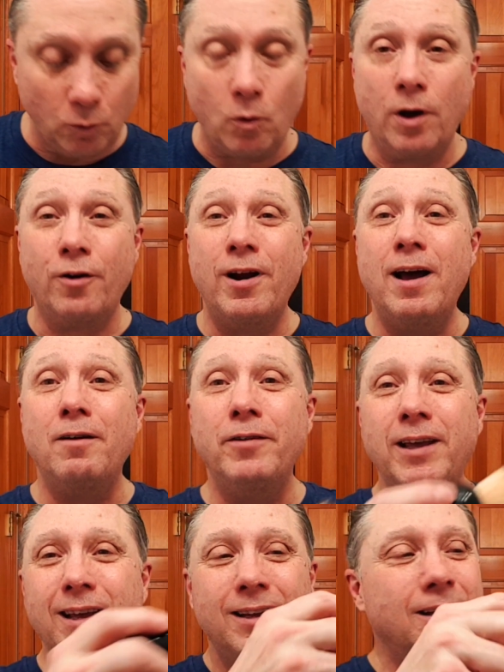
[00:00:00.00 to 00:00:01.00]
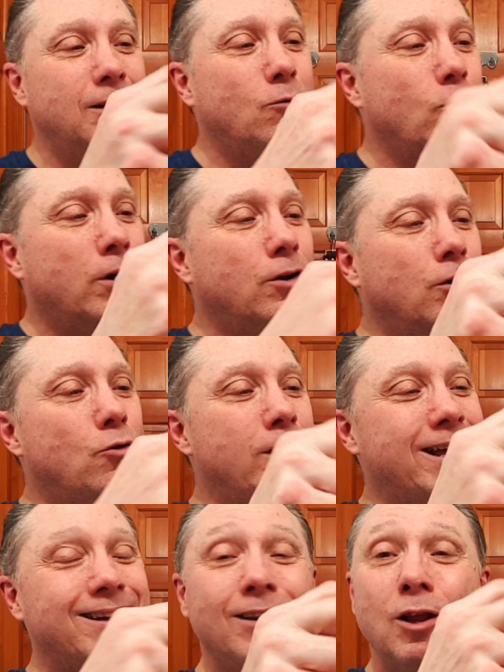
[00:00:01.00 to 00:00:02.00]
of the water out of it. We're going to go
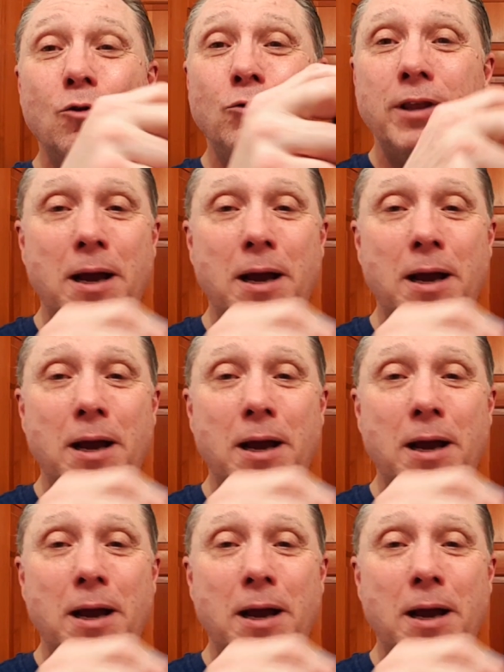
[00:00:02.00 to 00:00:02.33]
ahead and load